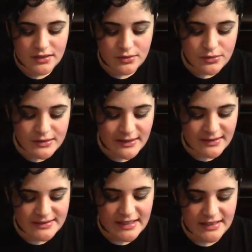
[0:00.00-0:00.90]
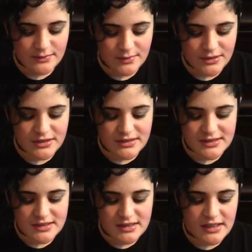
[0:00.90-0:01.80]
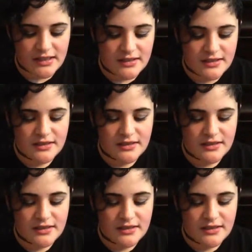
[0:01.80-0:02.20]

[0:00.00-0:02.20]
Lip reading: Cool Gear tent, which is the